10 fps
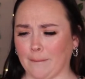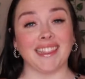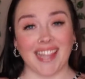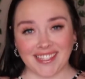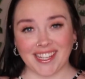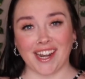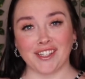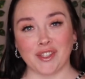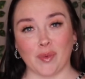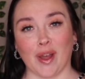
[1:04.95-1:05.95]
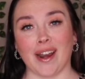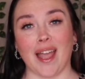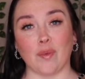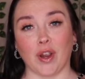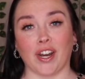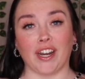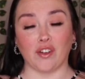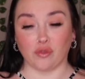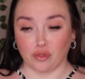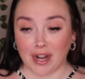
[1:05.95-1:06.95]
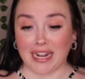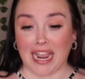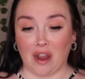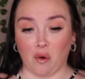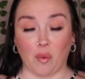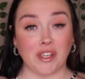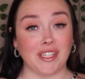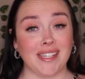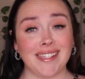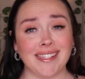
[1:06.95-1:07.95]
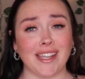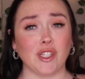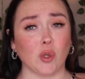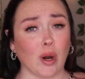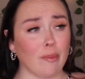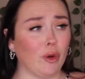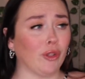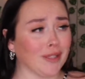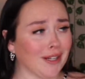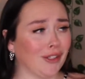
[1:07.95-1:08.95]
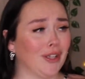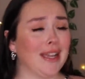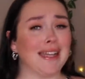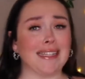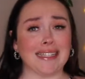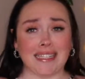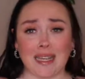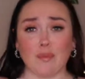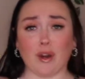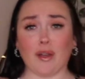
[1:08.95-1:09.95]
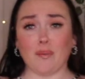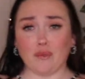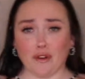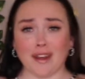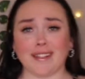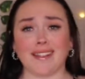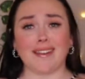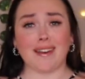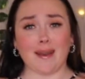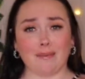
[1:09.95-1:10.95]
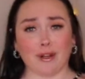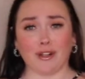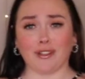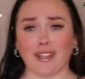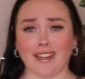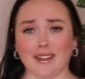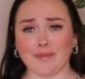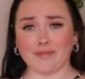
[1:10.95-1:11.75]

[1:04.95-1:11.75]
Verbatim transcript: Let's get into the one I'm wearing right now, which is this adorable little zebra print number, like